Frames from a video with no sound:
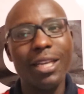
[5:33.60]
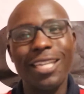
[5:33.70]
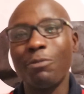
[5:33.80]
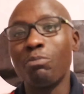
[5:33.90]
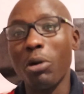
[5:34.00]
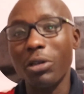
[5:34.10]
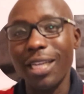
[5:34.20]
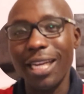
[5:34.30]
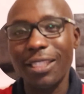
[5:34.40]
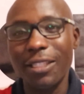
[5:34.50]
It
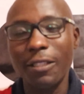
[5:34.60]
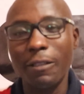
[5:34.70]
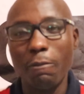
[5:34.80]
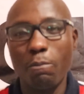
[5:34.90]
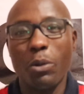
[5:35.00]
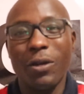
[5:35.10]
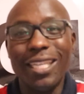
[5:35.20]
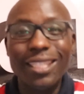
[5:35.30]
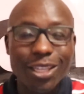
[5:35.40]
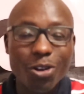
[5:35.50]
borders
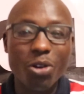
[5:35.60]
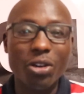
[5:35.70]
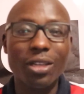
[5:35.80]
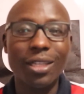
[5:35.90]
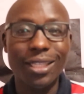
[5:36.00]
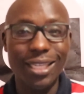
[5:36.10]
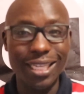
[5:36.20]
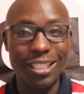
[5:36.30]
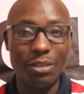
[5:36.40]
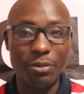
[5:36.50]
political
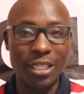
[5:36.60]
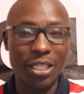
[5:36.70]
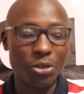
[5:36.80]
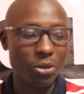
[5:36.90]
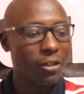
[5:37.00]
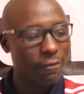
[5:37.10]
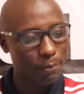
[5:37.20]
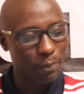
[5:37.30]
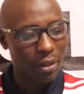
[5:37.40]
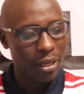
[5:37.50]
intimidation,
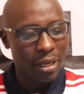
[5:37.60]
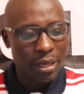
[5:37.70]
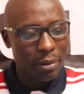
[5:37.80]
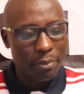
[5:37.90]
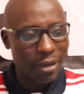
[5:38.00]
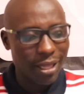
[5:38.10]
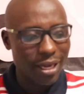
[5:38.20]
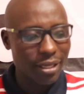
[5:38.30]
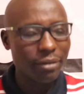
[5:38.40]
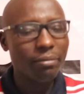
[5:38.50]
but
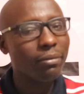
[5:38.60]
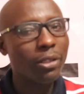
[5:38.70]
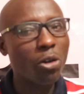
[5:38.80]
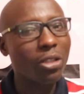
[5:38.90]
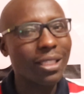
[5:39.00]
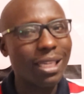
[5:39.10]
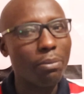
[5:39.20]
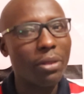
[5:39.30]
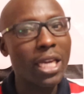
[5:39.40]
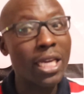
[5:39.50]
then not
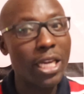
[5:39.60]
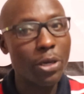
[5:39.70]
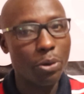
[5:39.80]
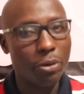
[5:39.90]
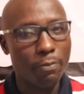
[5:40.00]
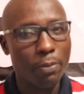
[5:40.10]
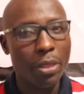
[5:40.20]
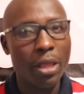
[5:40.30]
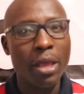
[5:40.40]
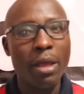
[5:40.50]
something new
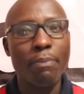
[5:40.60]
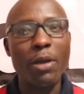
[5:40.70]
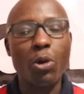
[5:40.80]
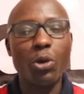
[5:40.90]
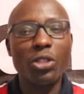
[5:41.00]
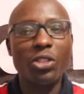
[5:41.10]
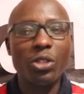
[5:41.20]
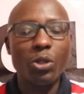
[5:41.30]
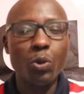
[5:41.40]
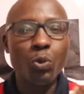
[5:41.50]

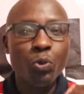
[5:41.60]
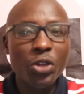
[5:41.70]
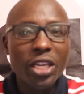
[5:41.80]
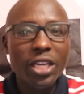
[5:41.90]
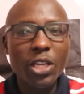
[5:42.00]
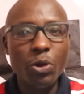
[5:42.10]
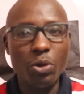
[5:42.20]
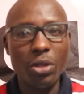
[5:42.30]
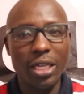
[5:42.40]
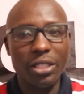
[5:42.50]
because we
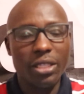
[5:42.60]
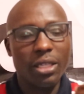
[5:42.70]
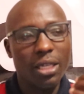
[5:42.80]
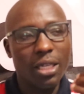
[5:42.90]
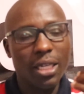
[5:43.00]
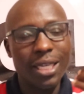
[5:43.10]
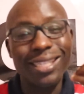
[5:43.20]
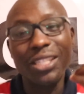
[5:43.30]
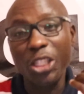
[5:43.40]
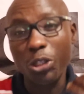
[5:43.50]
knew that
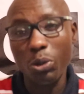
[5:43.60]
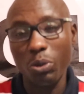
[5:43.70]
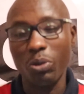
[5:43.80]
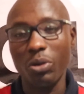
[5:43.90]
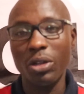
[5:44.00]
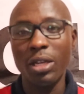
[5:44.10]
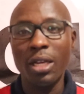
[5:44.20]
it is true